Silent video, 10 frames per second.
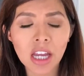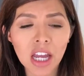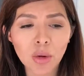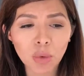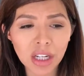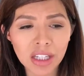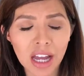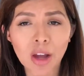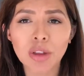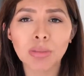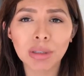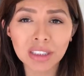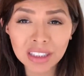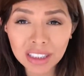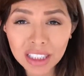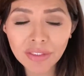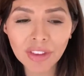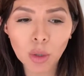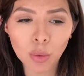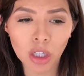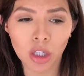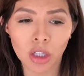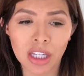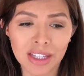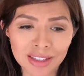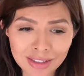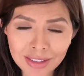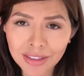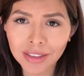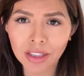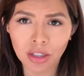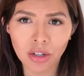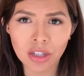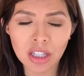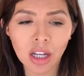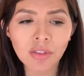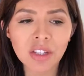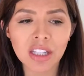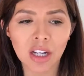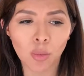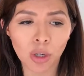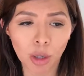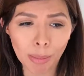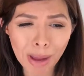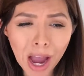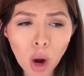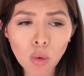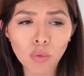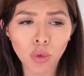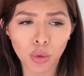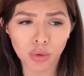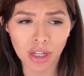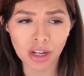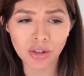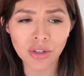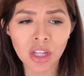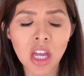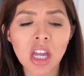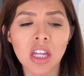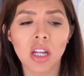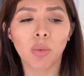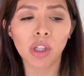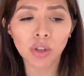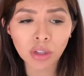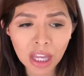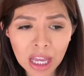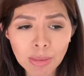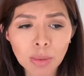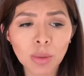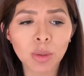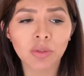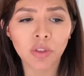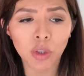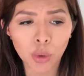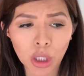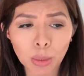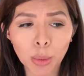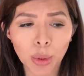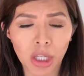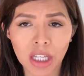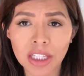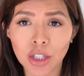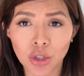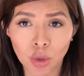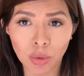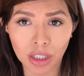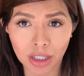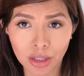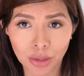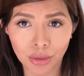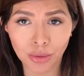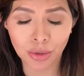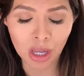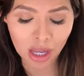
And right now, the belief that we are instilling in ourselves is that we are powerful creators, that we are capable of incredible things. And so we need to